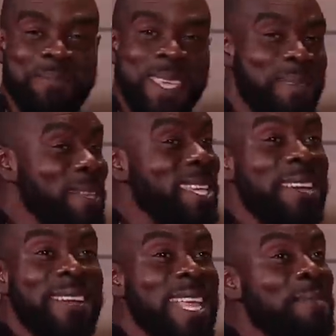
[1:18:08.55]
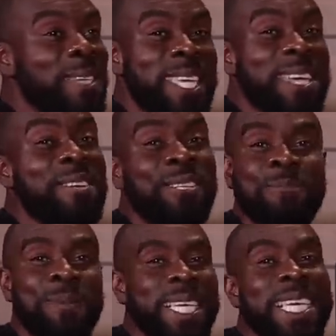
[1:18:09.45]
Baby girl, I'm here to
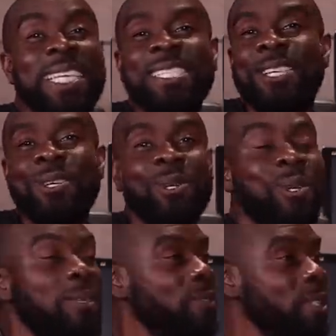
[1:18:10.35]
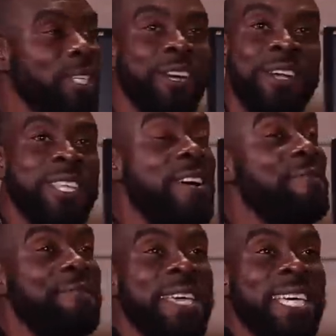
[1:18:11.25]
please you. Girl,
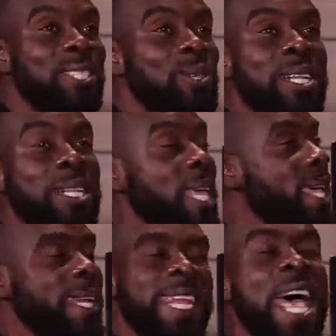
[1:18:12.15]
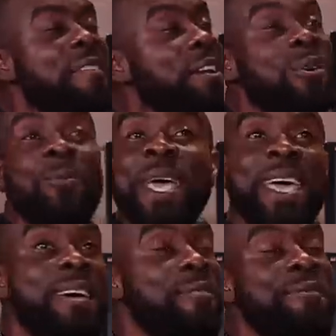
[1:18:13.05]
your face will never
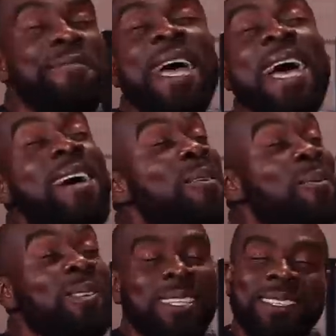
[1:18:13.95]
wear a frown.